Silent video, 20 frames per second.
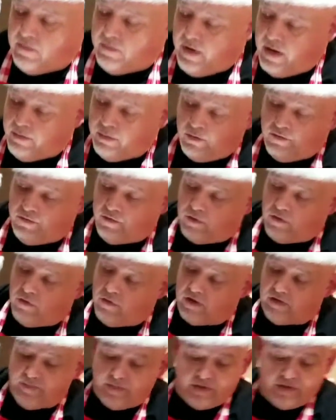people for
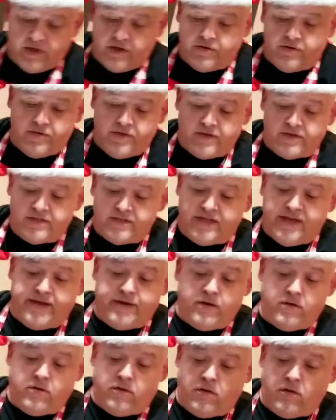Christmas other than
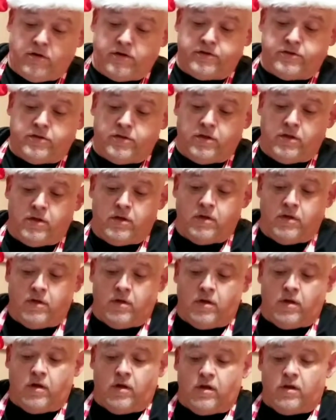Santa Claus.
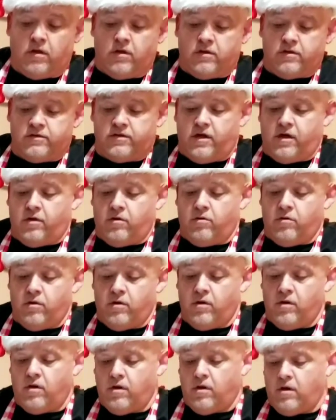So
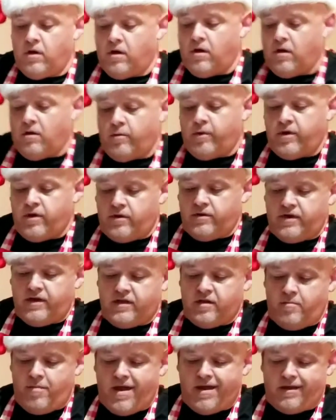we don't need
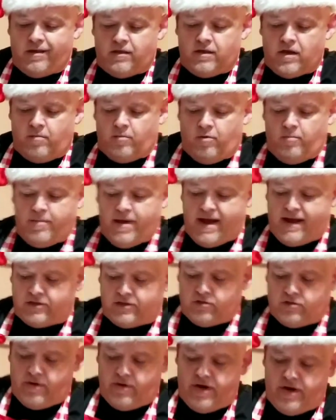to make a double
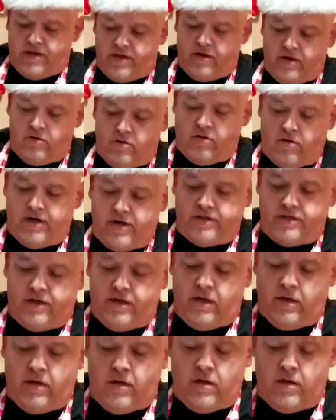batch or anything crazy.